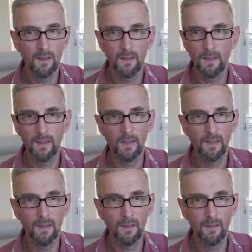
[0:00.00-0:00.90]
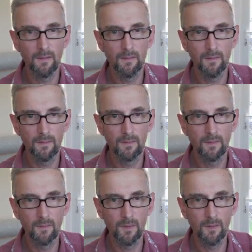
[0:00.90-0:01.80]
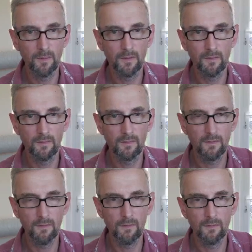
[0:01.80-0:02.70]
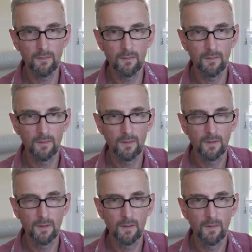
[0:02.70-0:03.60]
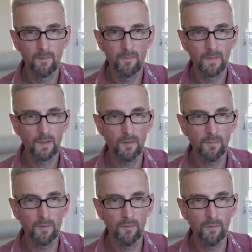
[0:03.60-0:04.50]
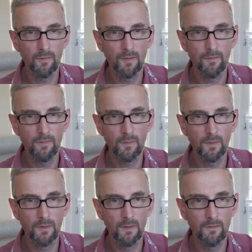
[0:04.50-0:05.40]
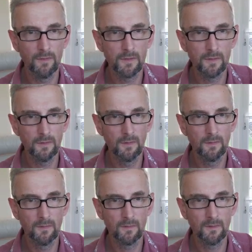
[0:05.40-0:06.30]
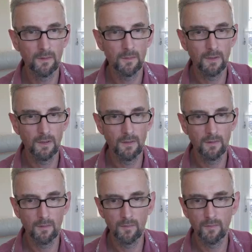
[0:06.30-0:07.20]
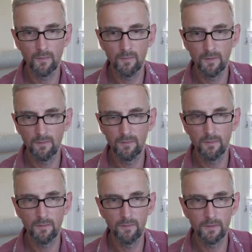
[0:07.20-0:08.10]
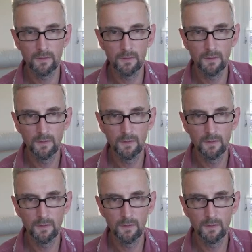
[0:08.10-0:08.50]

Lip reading: and well, we can just use Copter 454 official. So here we go, Copter 454 official.